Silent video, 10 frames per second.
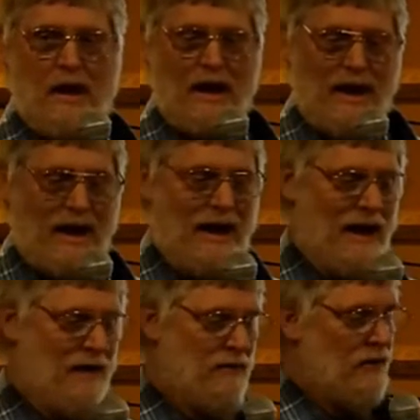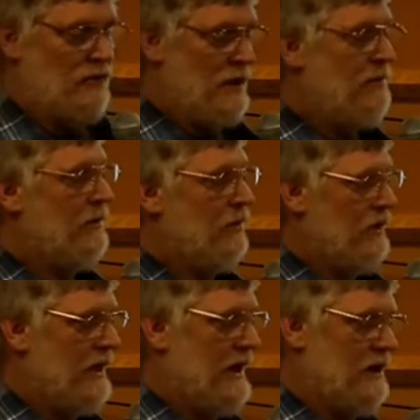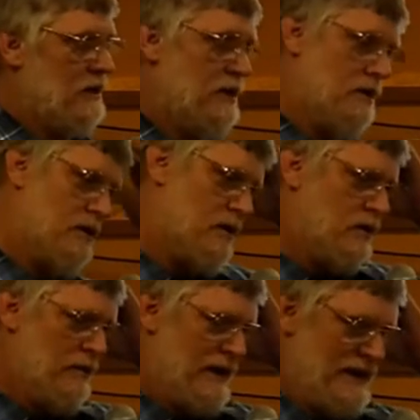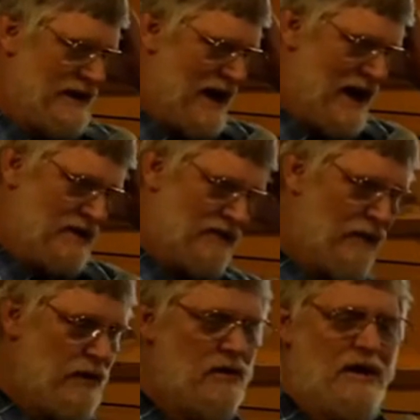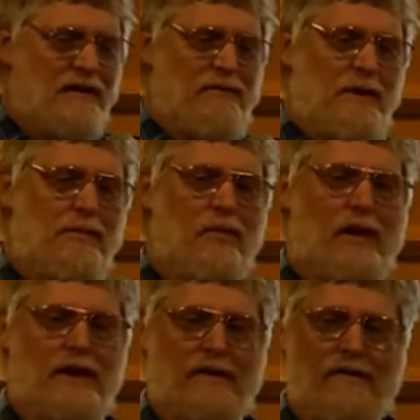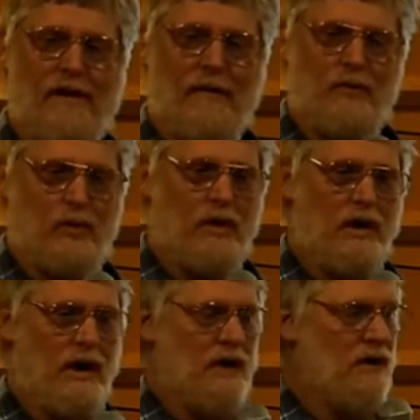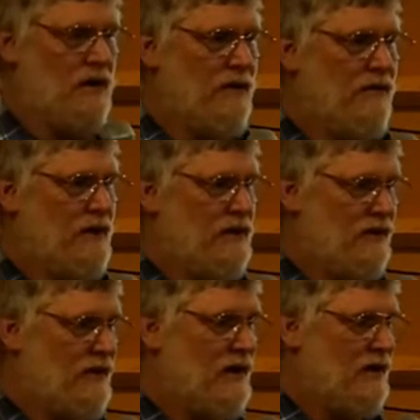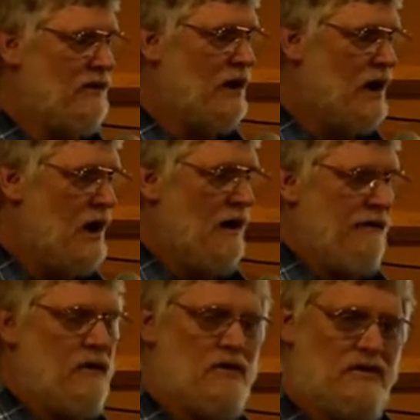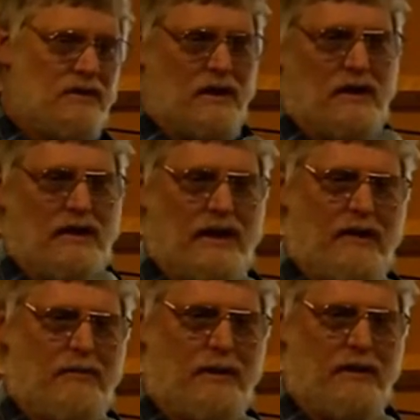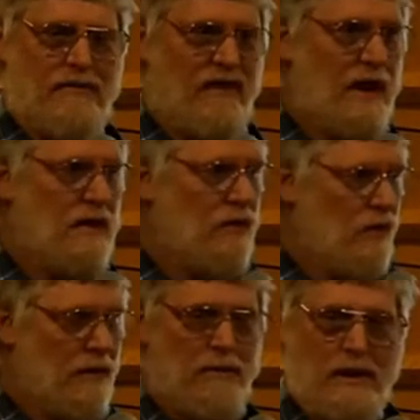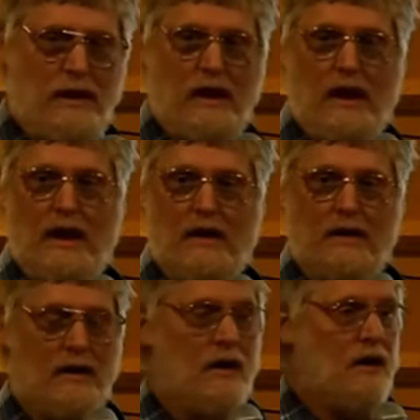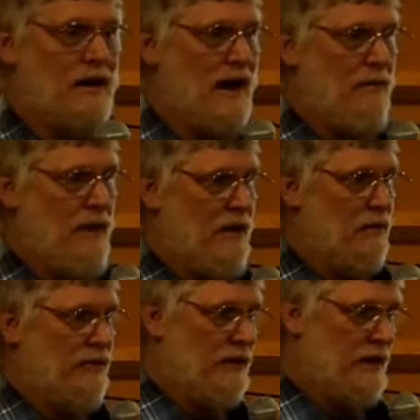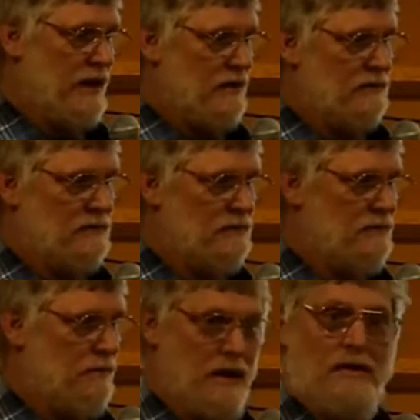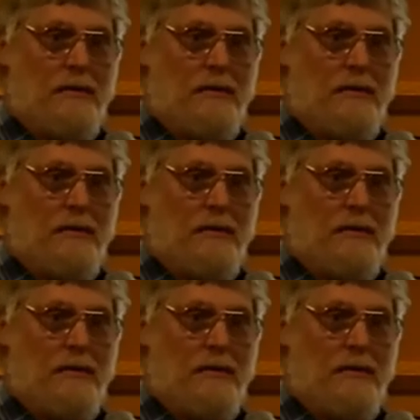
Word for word: And because people were like, oh my gosh, if we don't have people on the farms working and they're living in the cities, they're just going to like be fat and wimpy and not be able to like be in the